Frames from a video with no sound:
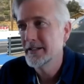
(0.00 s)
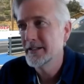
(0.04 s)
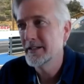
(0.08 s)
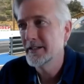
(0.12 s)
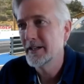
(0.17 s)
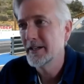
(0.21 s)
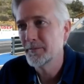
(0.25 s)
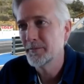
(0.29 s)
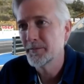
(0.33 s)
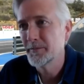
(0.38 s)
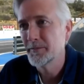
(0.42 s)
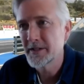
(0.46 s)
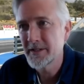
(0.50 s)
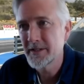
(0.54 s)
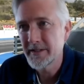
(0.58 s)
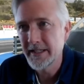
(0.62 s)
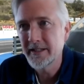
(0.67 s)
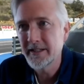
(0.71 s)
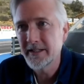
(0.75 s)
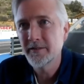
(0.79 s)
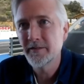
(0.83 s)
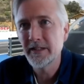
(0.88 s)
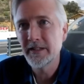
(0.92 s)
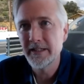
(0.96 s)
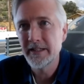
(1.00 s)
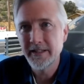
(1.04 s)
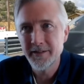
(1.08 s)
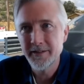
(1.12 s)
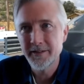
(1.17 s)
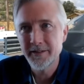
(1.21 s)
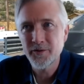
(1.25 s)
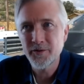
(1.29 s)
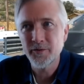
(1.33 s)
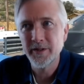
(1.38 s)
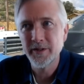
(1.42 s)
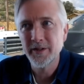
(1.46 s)
The state of the
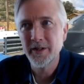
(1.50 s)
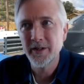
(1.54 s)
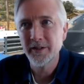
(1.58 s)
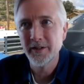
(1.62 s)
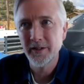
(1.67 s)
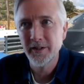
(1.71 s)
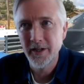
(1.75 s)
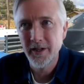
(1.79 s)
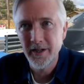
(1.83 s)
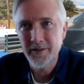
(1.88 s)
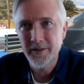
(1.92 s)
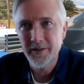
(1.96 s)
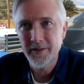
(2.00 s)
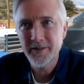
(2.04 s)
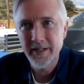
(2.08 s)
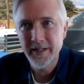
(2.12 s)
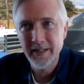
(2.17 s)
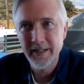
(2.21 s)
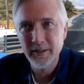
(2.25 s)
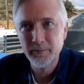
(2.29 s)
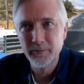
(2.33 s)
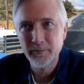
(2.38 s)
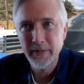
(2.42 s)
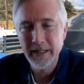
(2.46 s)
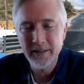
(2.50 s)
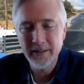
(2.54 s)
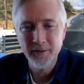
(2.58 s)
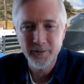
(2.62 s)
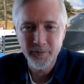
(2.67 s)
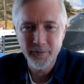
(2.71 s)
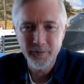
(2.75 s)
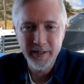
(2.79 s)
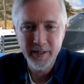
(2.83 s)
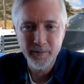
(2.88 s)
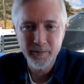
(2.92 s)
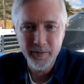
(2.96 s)
industry on large scale metal
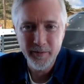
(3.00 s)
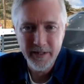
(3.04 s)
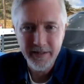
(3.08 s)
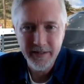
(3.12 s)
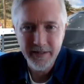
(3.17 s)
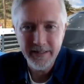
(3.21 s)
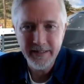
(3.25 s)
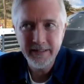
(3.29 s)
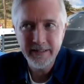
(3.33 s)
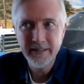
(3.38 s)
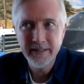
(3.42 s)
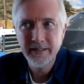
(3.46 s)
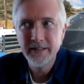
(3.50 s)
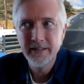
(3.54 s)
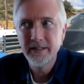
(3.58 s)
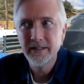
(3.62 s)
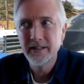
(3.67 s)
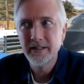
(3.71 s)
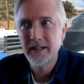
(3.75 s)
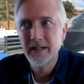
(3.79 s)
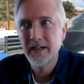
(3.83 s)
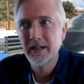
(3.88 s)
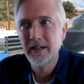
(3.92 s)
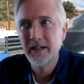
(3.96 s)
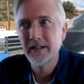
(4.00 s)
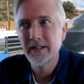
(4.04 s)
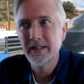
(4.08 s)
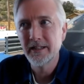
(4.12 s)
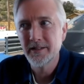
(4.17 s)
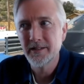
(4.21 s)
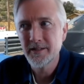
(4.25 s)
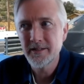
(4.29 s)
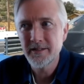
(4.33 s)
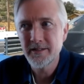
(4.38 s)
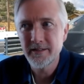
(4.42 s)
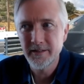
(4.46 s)
3D printing
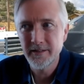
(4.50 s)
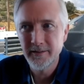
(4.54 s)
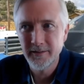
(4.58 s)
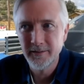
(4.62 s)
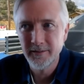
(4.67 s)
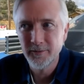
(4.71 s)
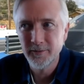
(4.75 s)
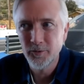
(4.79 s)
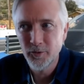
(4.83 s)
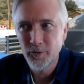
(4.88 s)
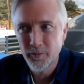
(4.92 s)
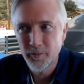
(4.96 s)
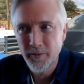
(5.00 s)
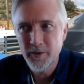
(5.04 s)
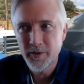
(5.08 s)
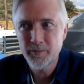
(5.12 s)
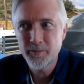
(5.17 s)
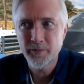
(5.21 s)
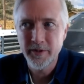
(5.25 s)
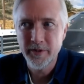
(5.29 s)
is still almost